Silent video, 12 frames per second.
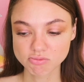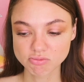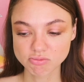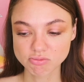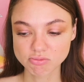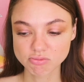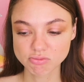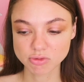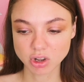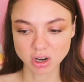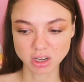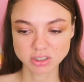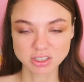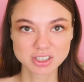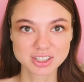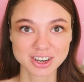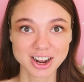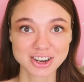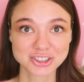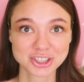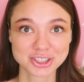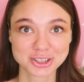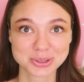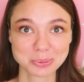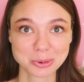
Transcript: Mm, the red looks scary,